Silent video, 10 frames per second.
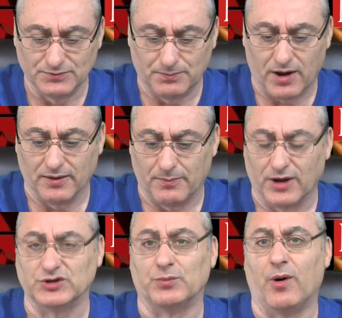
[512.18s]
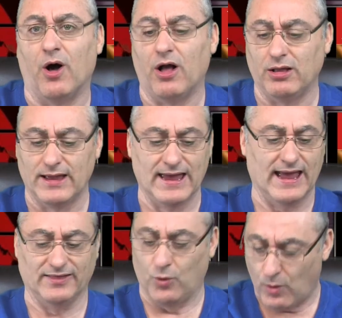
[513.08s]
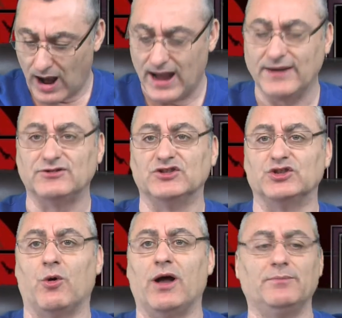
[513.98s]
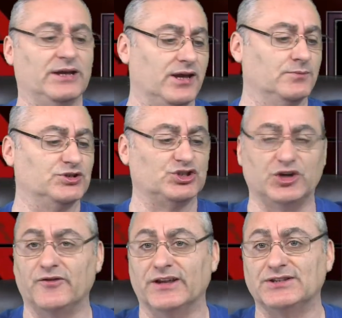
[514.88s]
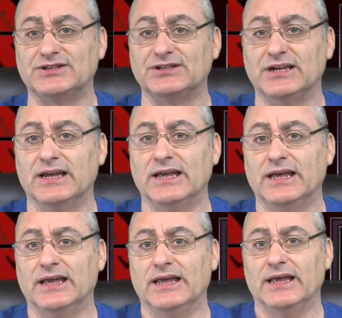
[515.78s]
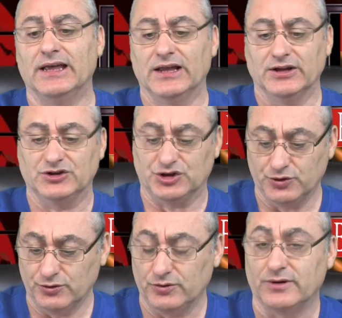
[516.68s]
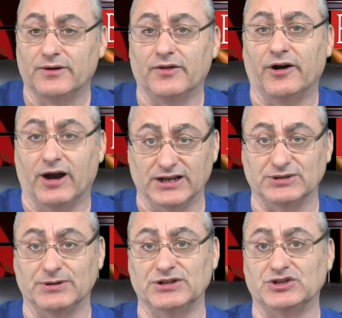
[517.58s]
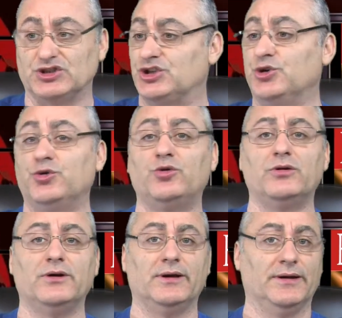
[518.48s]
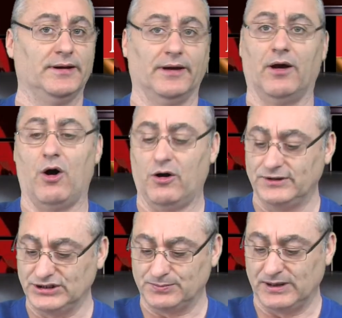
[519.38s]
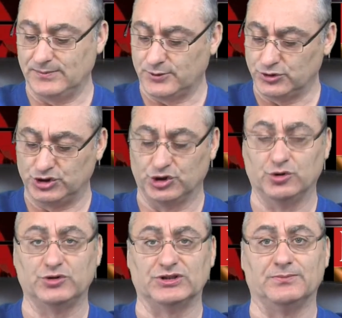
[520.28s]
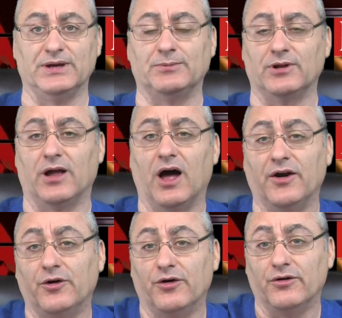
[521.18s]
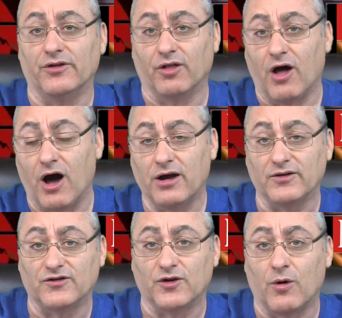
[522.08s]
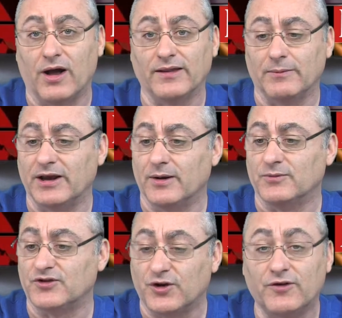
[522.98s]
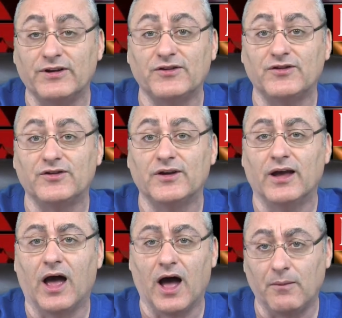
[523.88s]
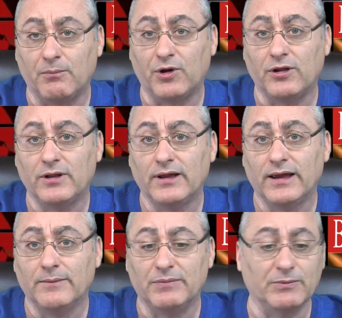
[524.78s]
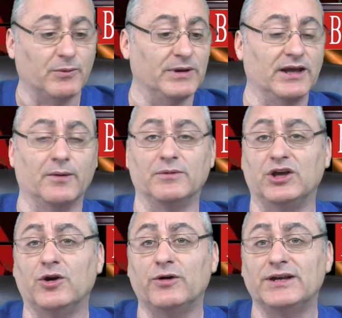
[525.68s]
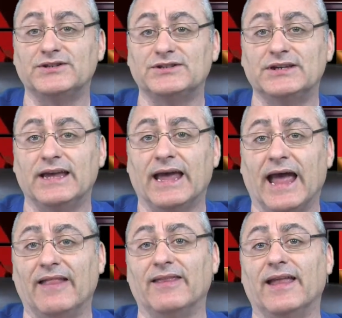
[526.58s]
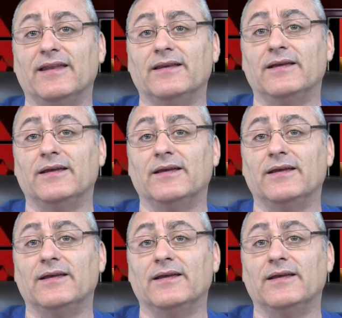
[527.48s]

Apostle Paul and the wives and so on become servants to their husbands, to all these people, Jews and people under the law and so on. They become servants, humble, people become curious, and then